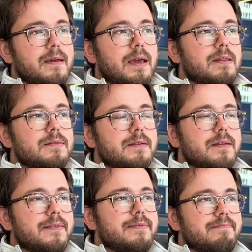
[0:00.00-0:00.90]
And
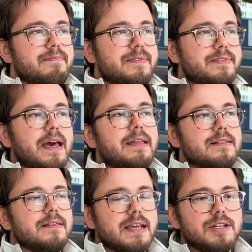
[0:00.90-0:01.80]

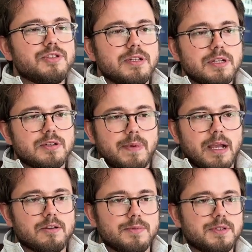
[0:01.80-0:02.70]
then the engineered
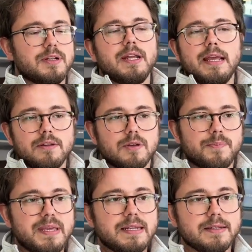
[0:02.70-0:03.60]
microbes start getting
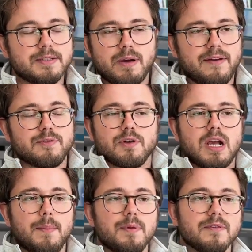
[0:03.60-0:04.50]
outcompeted. So after a
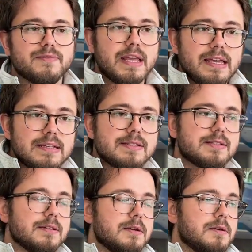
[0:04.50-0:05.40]
couple of
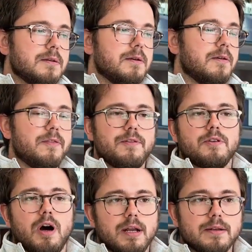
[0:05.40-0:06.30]
days, they're
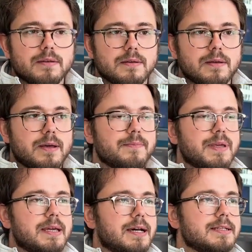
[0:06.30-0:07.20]
gone
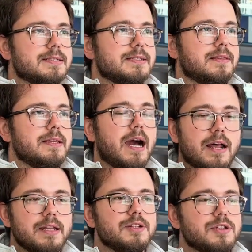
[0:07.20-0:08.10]
because the
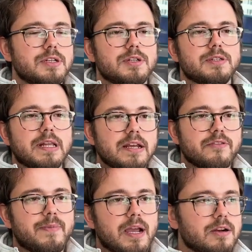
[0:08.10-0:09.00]
unengineered
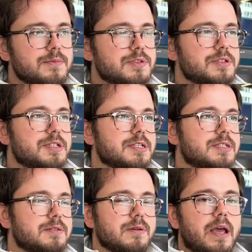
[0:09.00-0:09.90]
native microbes are
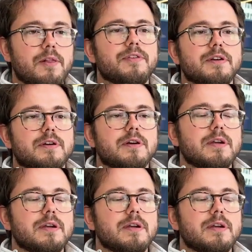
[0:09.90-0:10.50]
just healthier.